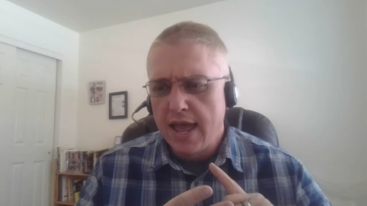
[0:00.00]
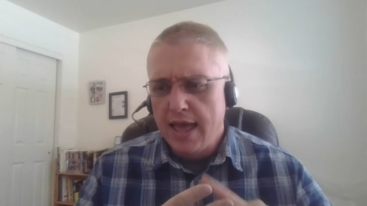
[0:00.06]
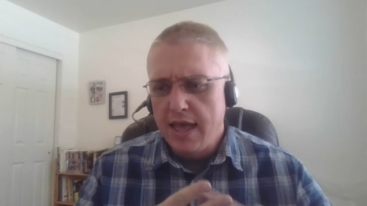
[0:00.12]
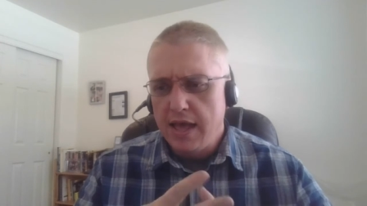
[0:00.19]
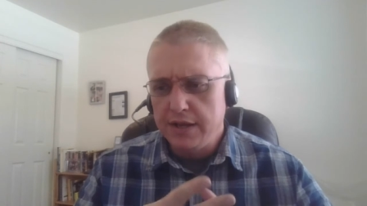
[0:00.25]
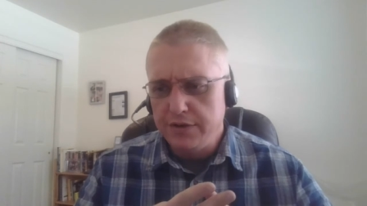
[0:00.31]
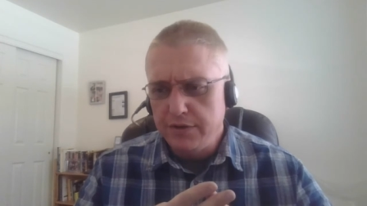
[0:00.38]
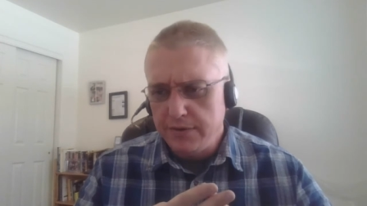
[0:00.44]

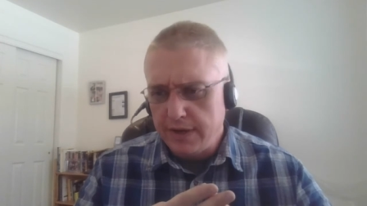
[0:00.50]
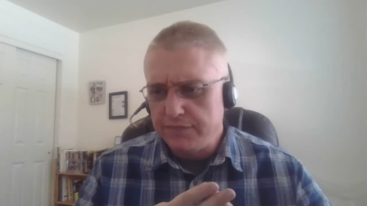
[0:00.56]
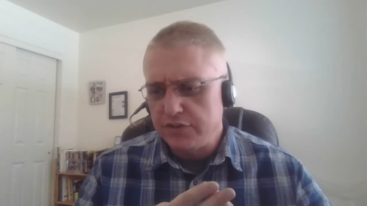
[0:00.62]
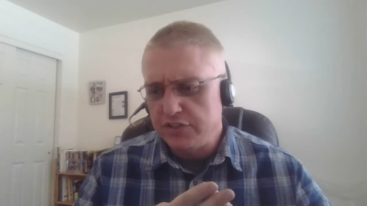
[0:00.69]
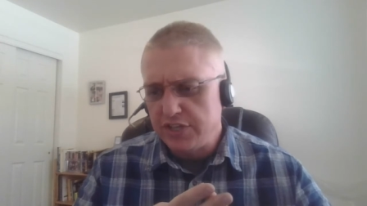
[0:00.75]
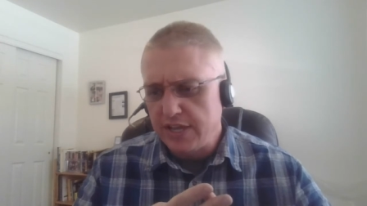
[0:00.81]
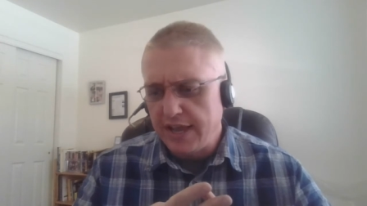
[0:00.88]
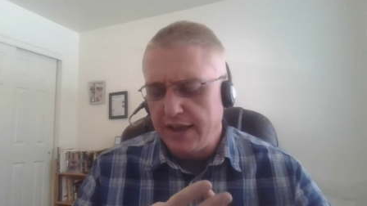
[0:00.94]
I do have
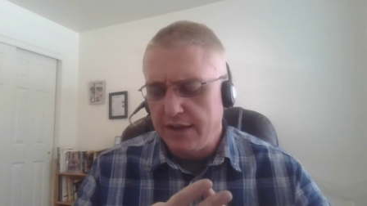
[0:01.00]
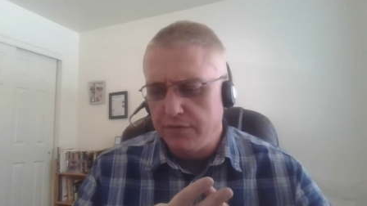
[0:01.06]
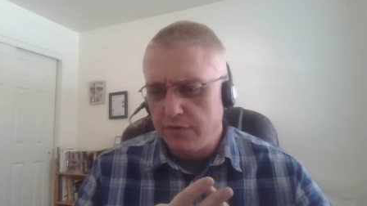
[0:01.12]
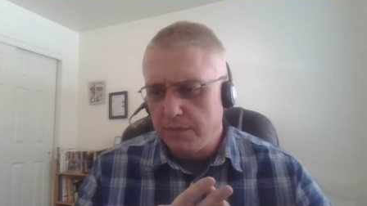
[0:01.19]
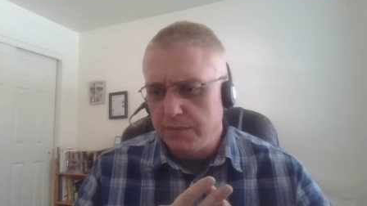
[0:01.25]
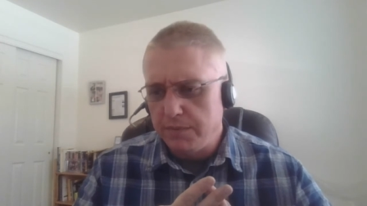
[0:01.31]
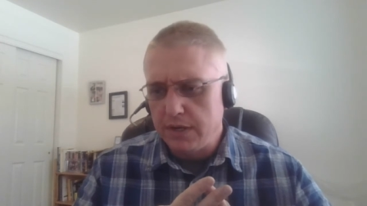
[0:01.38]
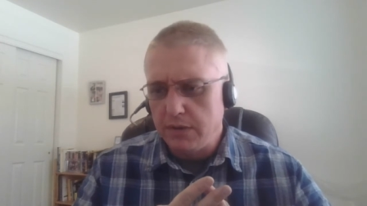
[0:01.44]
to say,
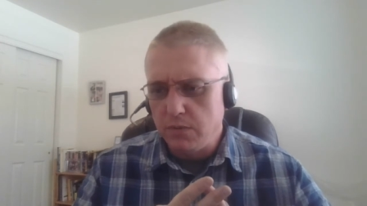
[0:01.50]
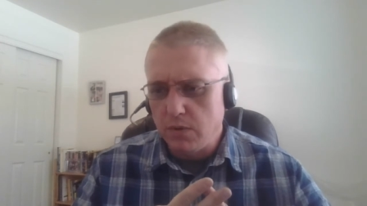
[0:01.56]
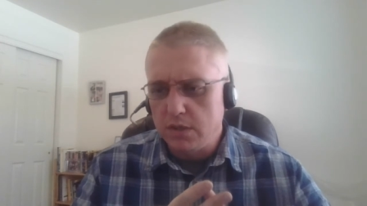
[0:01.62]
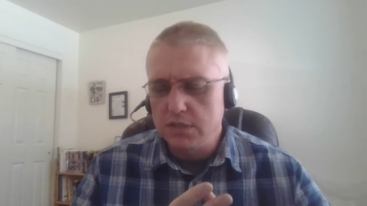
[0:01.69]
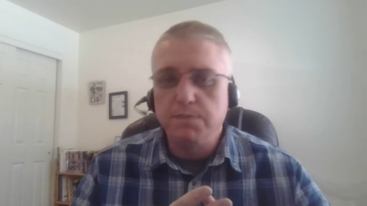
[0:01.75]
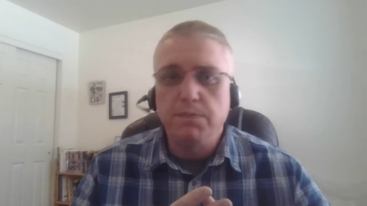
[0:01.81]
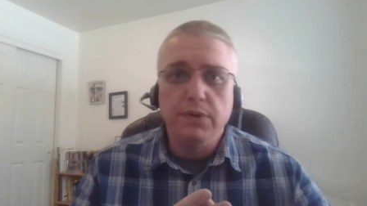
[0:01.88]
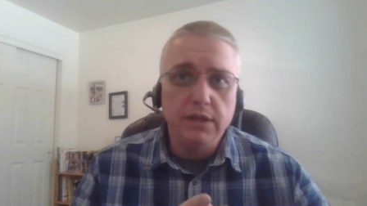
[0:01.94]
everybody
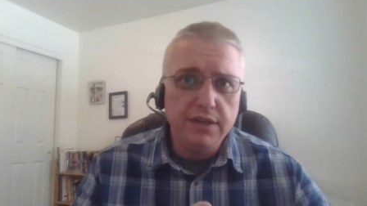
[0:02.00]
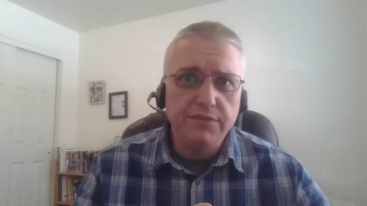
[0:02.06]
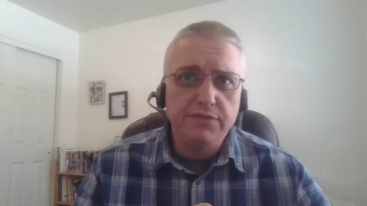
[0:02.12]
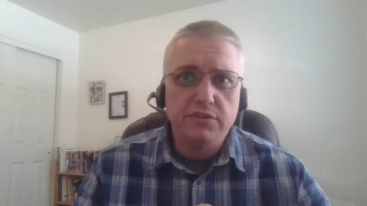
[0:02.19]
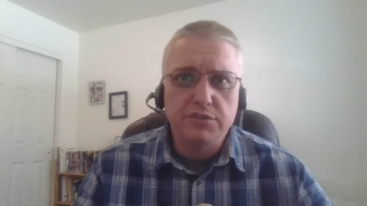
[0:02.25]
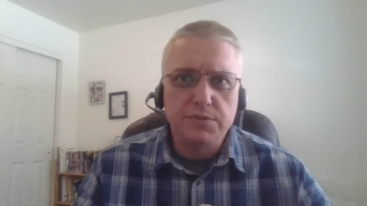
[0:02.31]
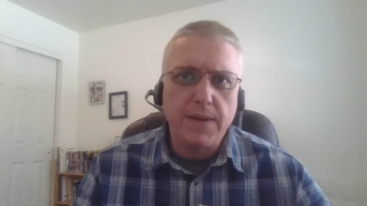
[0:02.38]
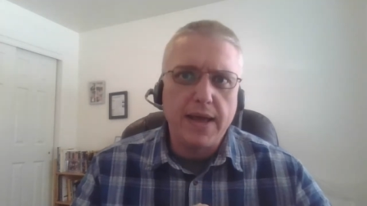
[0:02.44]
was
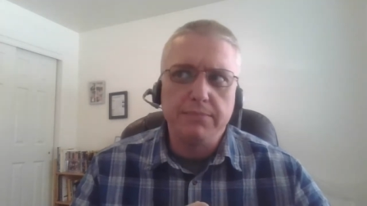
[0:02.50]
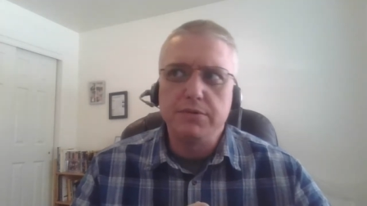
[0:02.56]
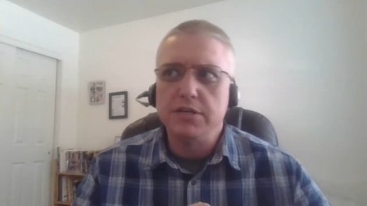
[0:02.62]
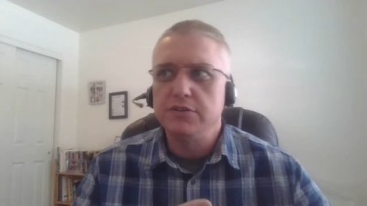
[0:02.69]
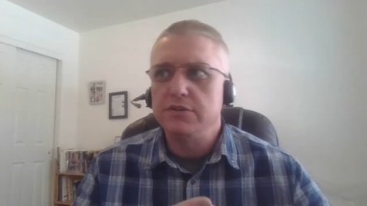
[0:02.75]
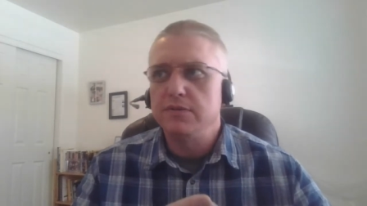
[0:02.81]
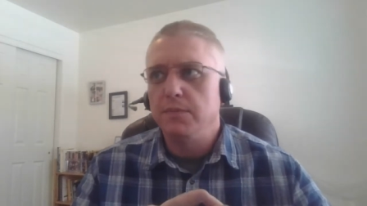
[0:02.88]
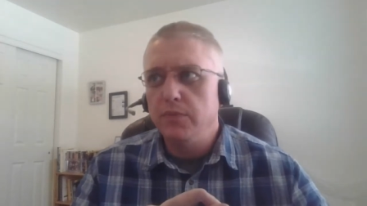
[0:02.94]
believers'
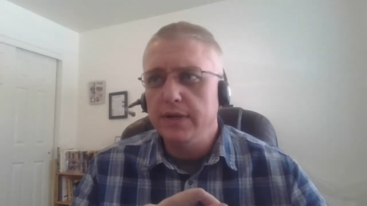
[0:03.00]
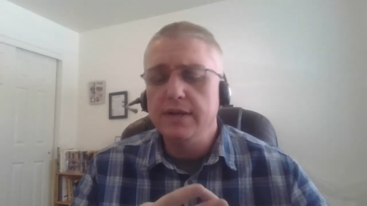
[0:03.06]
baptism.